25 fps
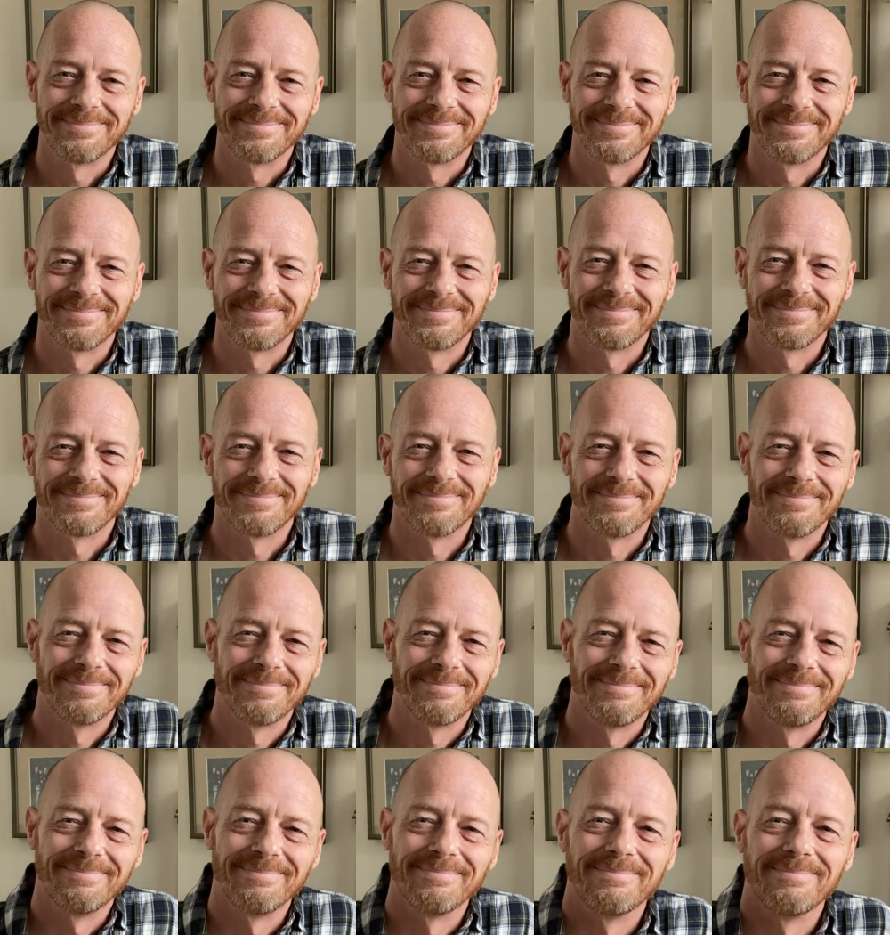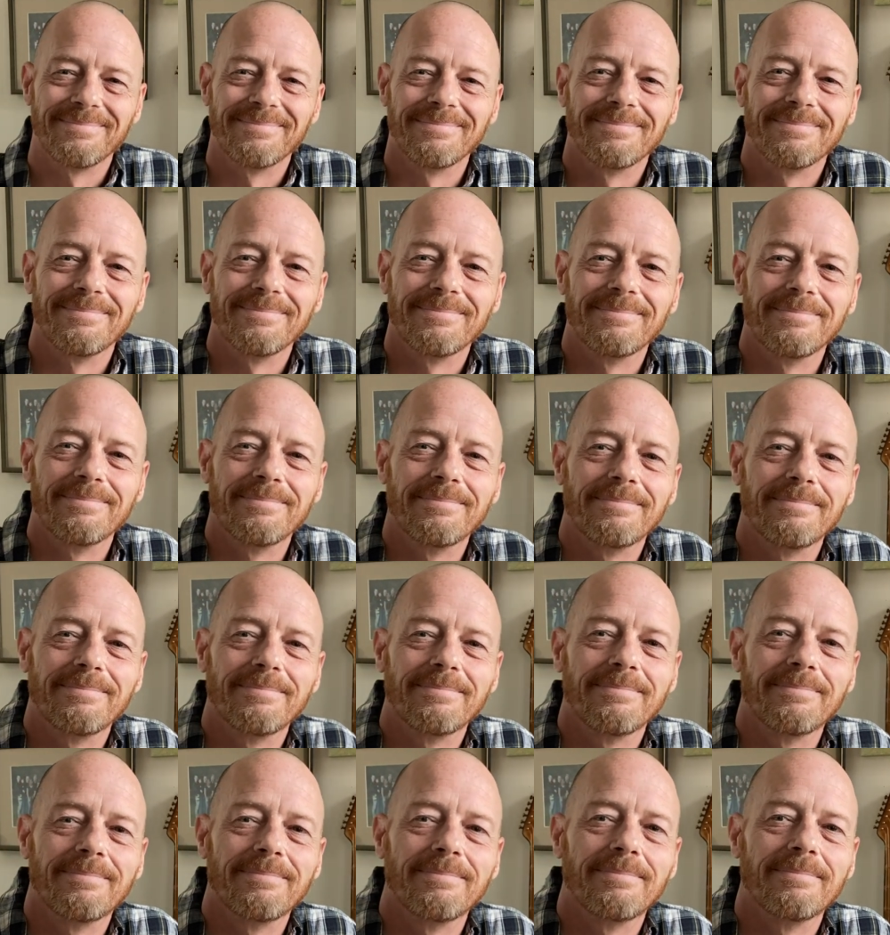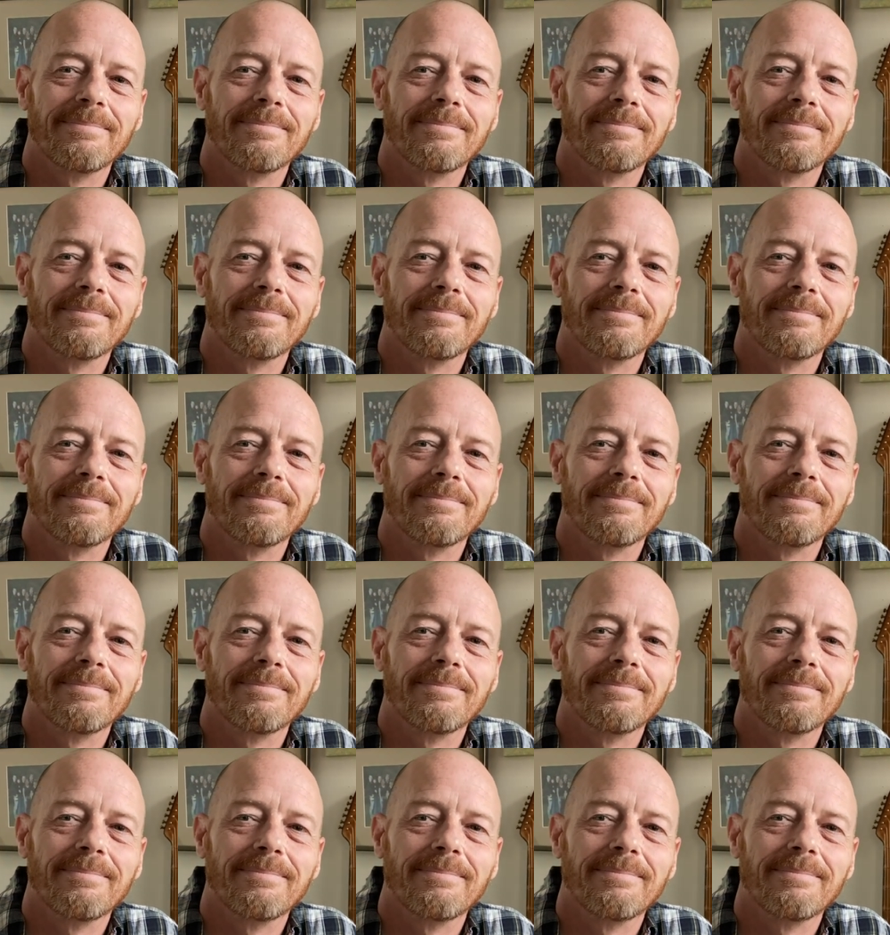(silence)